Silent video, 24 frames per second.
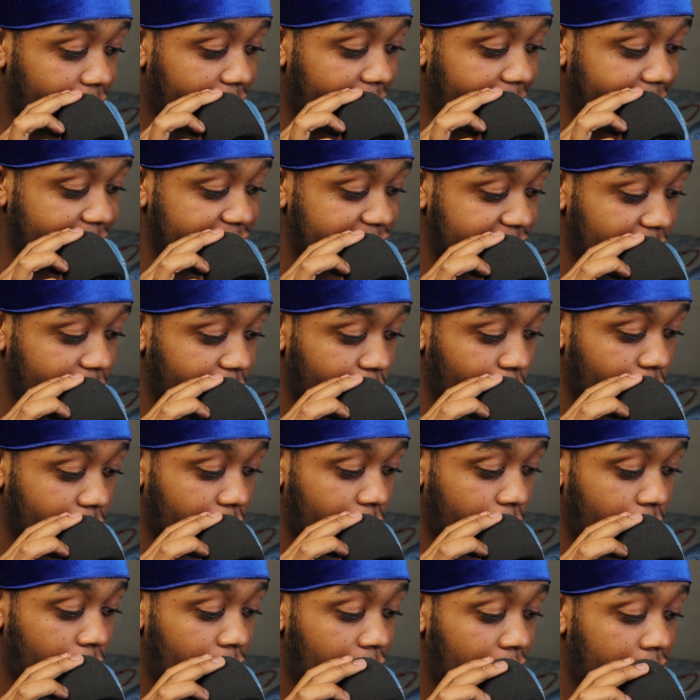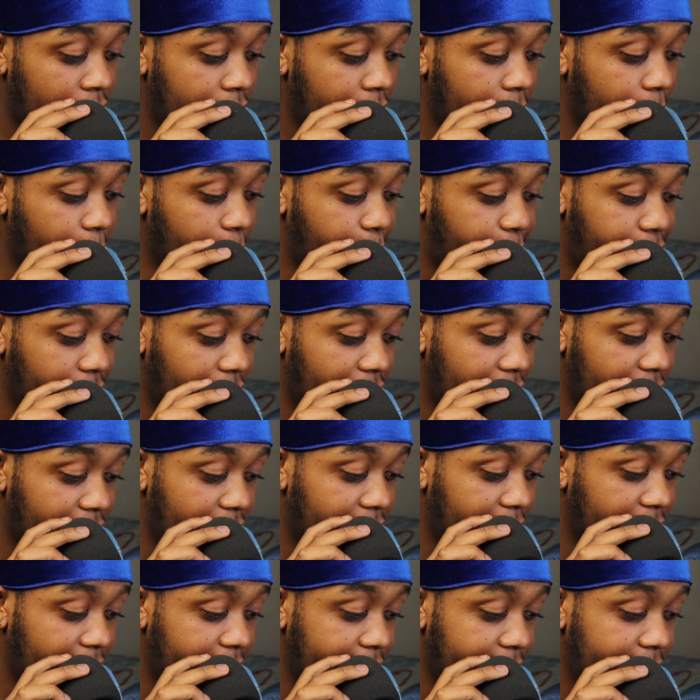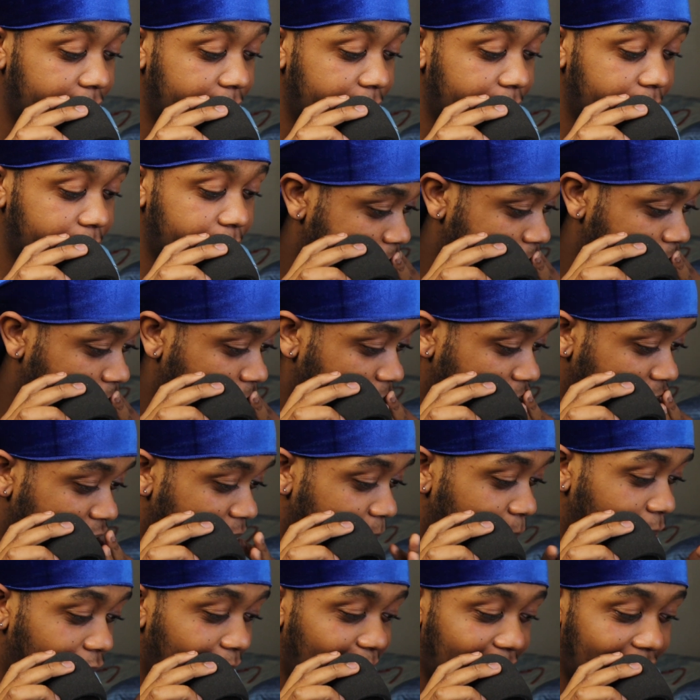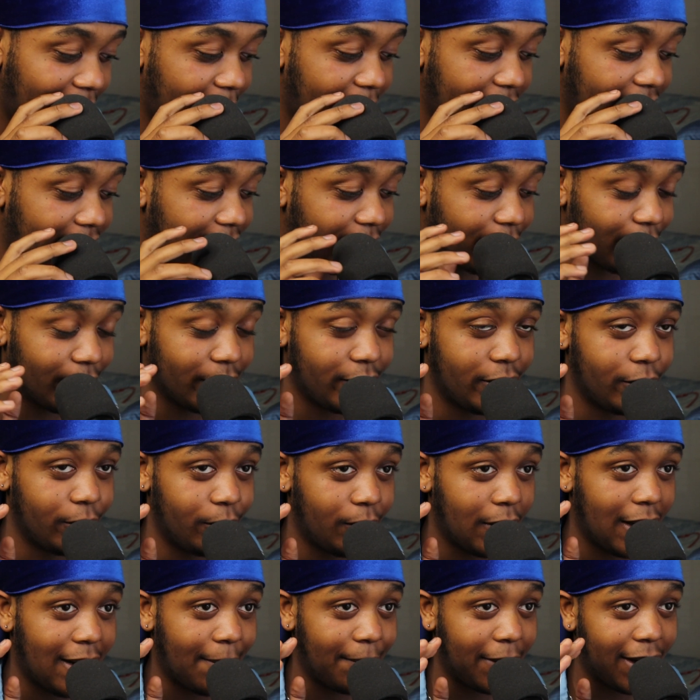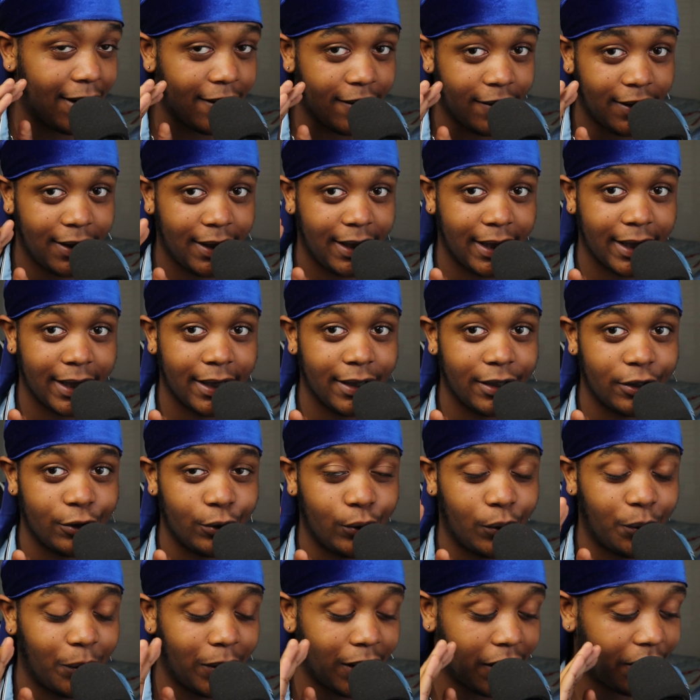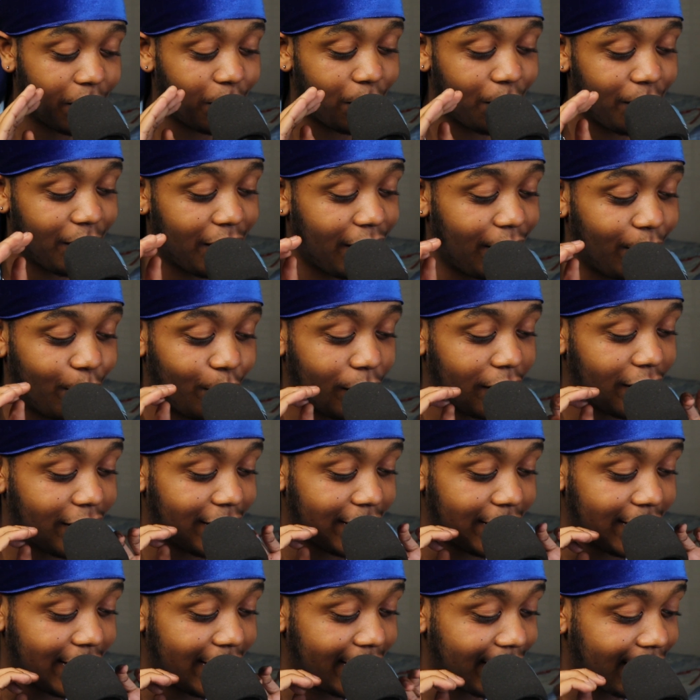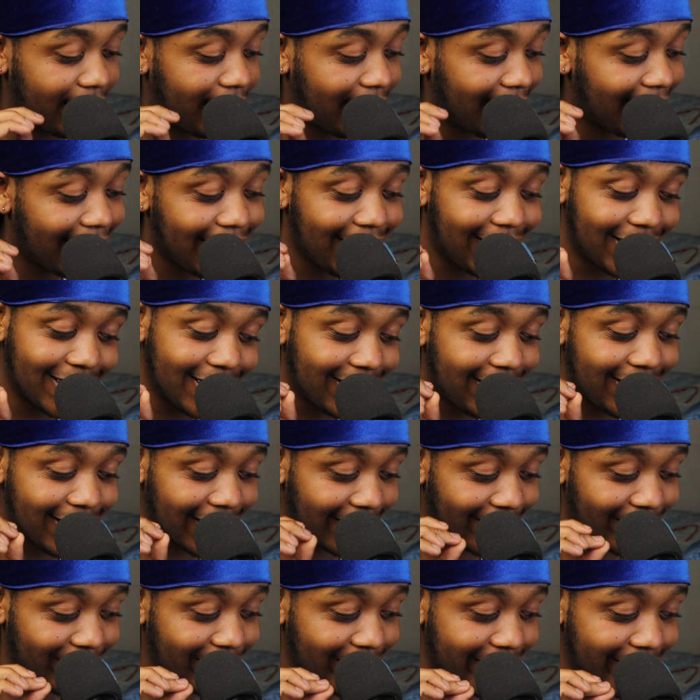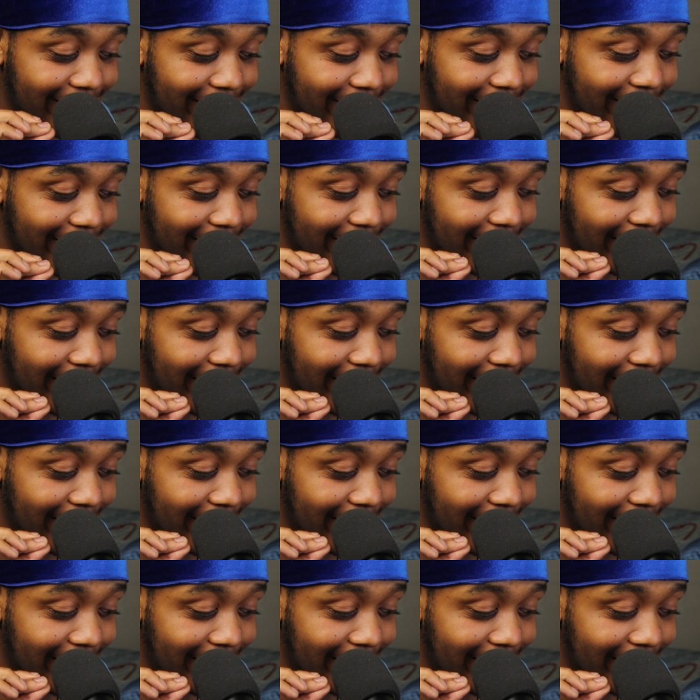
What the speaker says: in general. But I'm not going to. I'm not going to get into it. We're going to end on a good note.